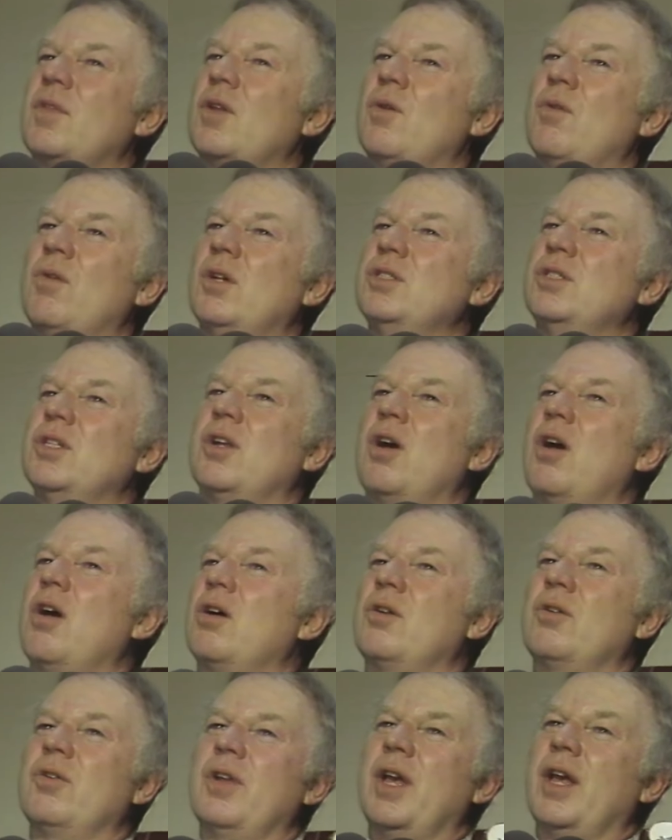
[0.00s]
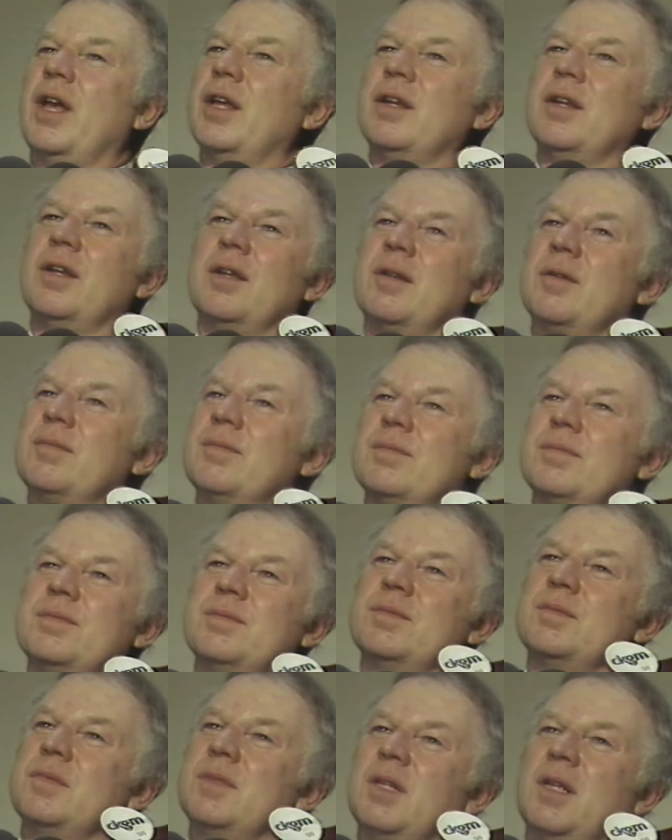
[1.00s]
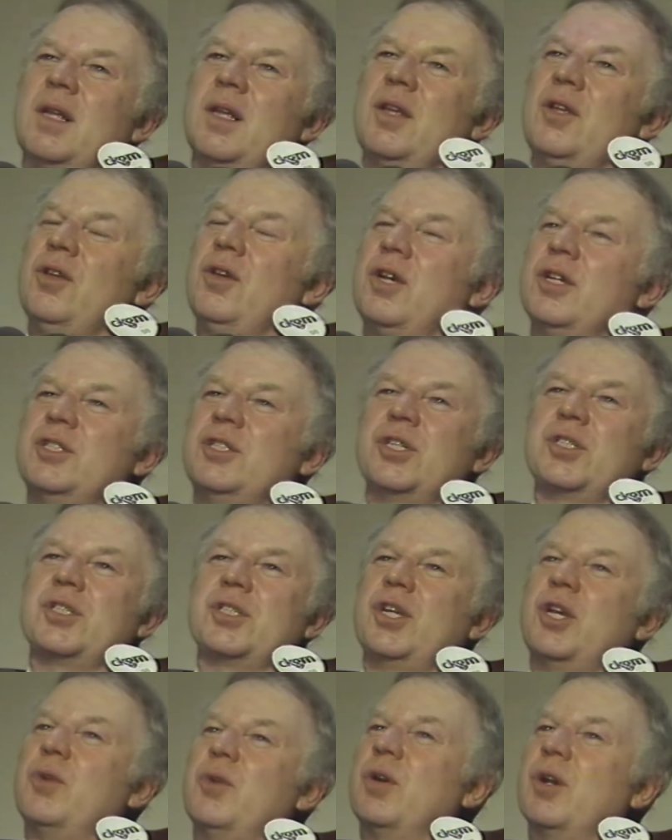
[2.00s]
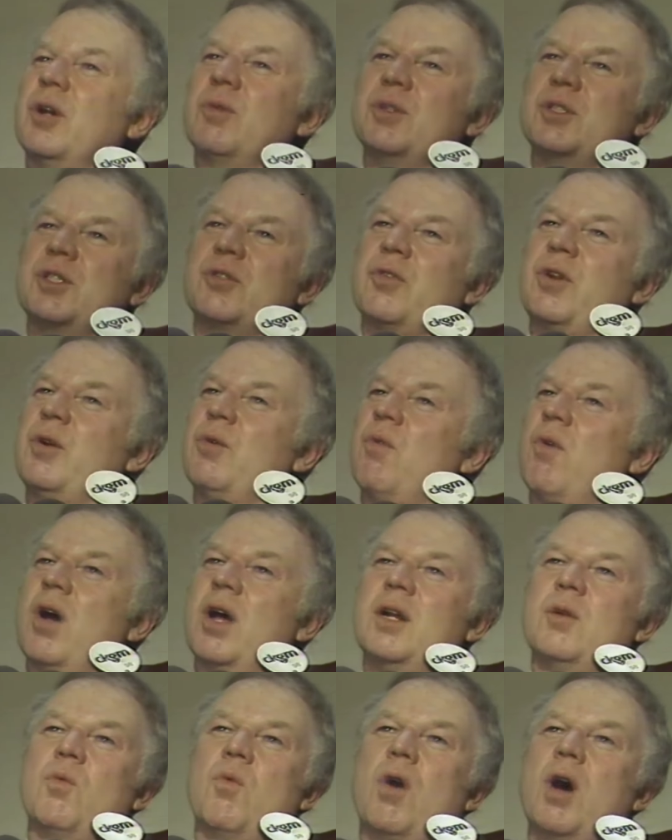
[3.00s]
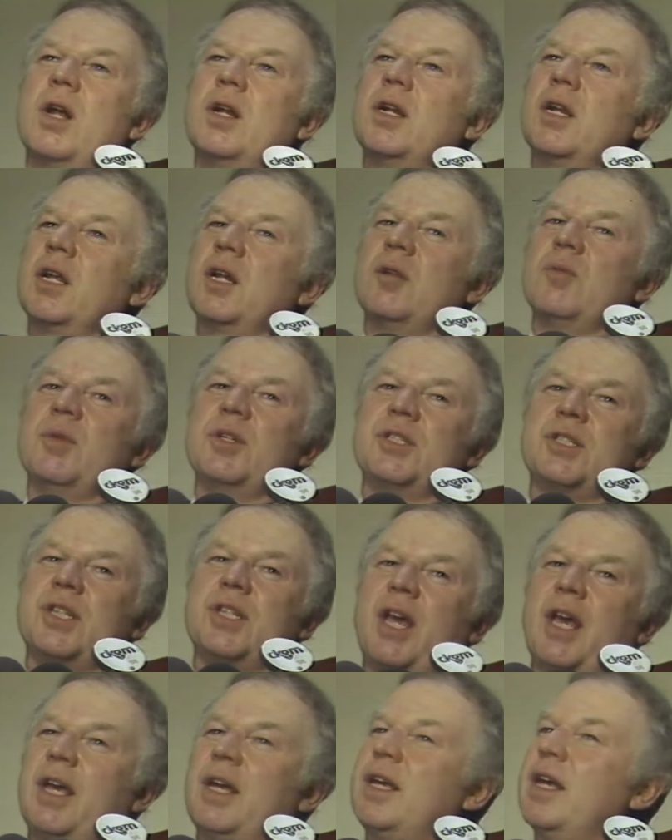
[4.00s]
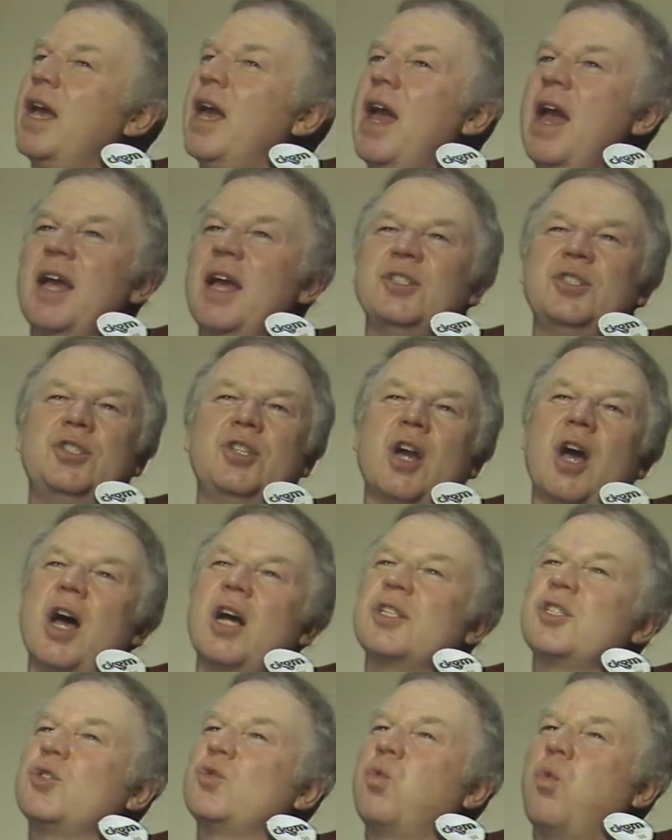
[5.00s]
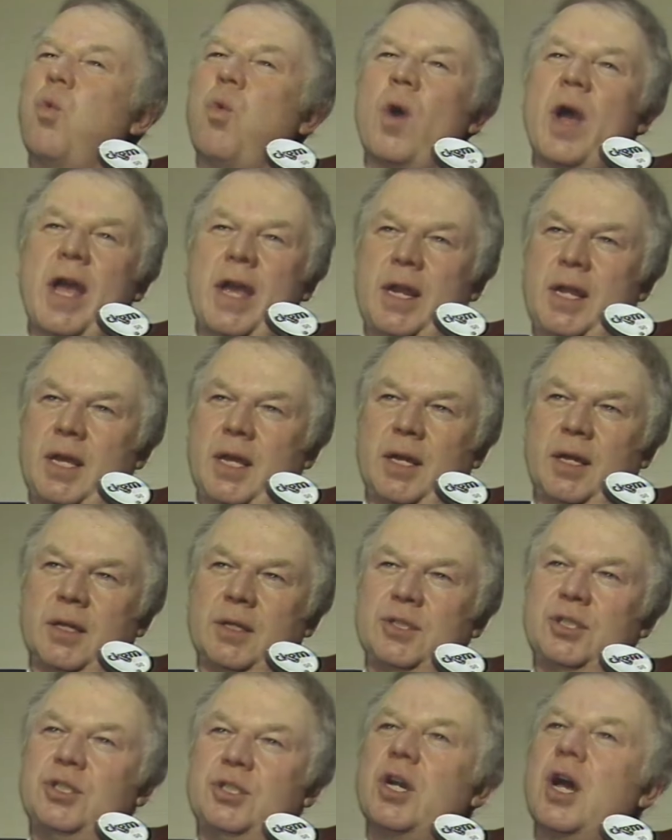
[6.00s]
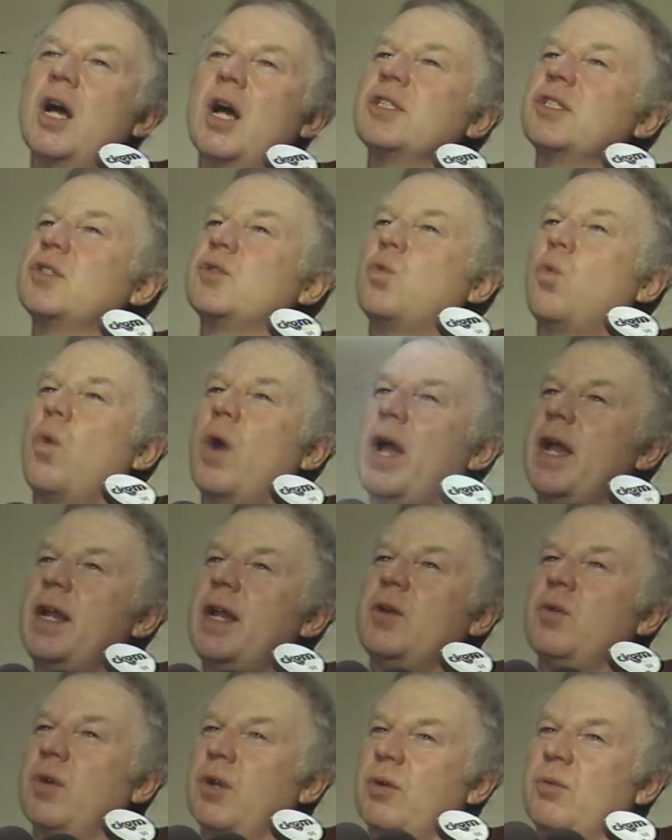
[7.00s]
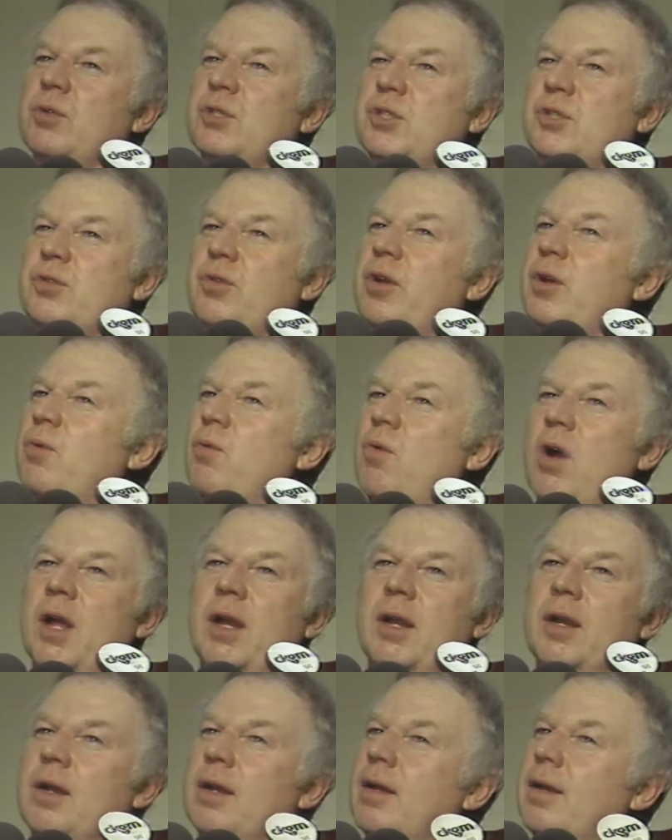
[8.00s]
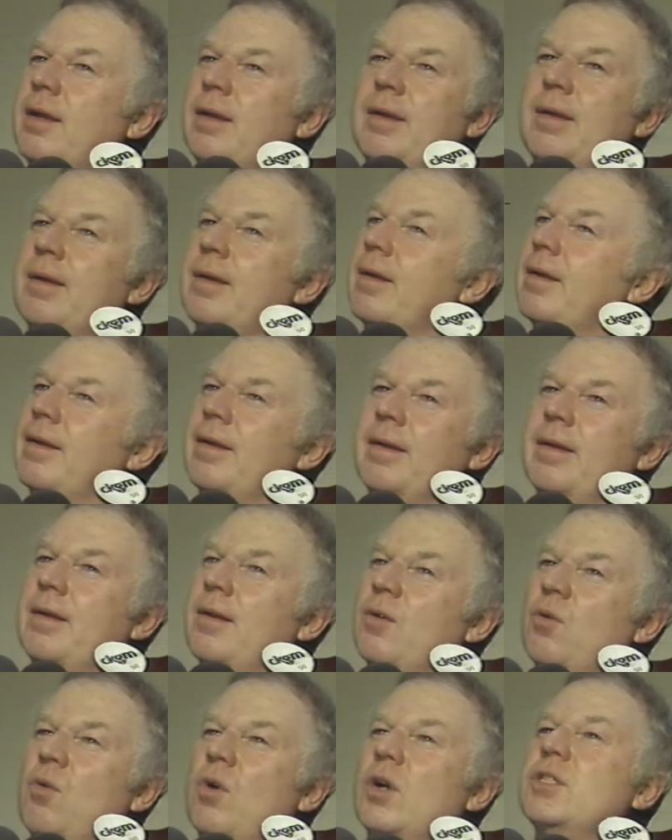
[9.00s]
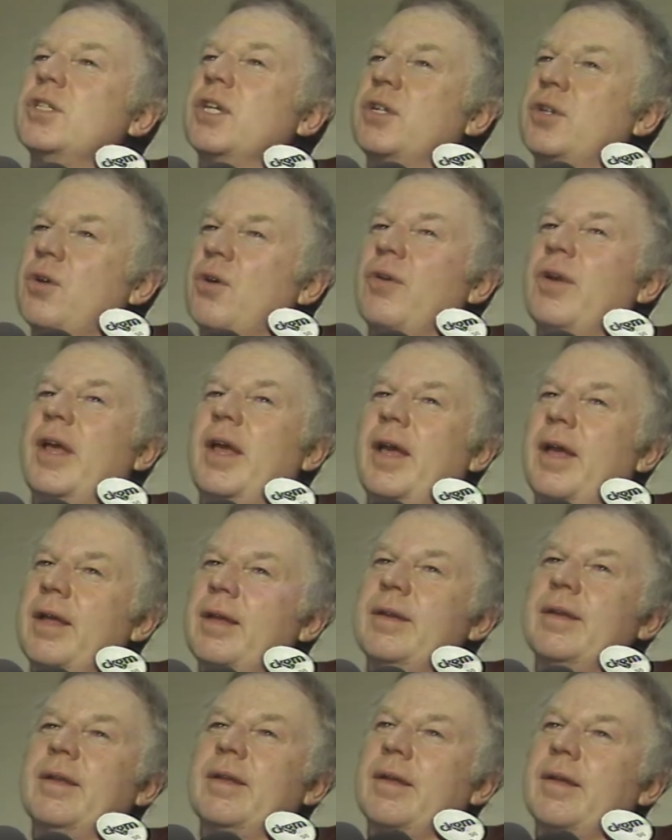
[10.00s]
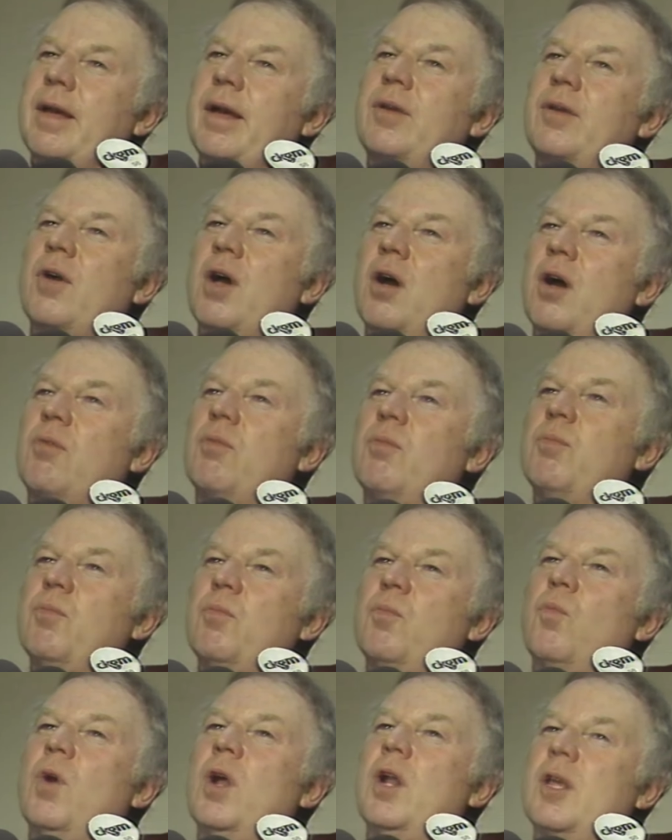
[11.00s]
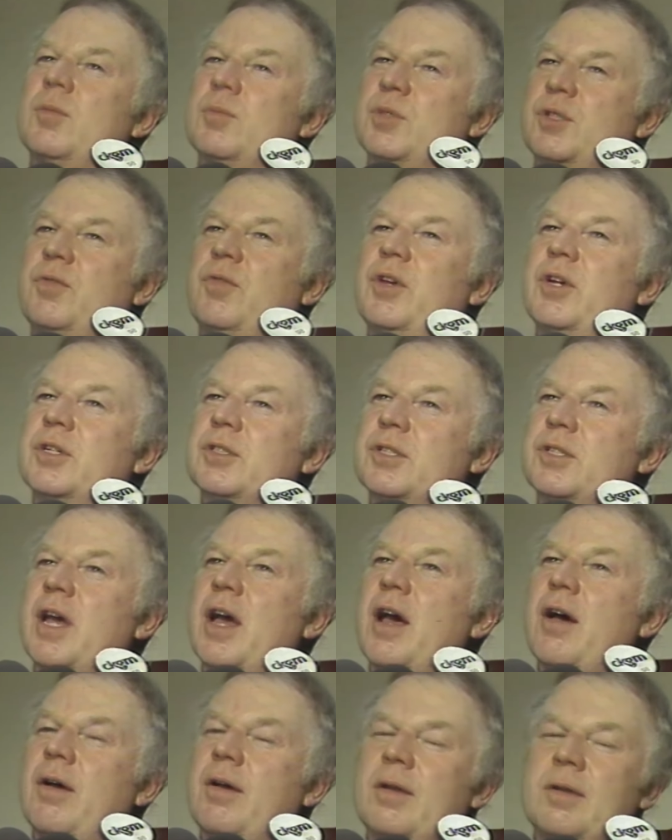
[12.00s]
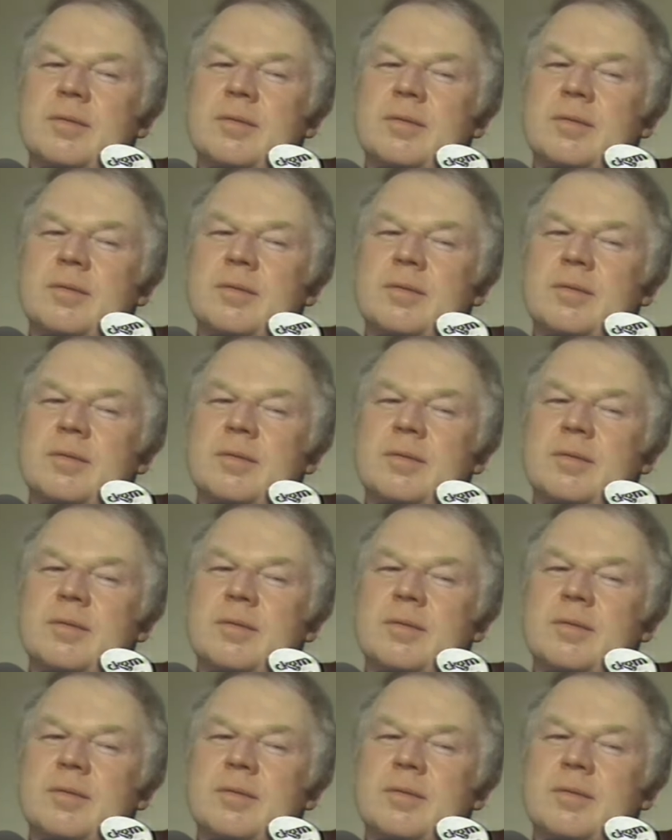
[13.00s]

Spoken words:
When's it all going to end? You could just see when it was 3-1. One little mistake, just waiting. Just waiting when it was 3-1. When's it going to end? I know how Williams feels now.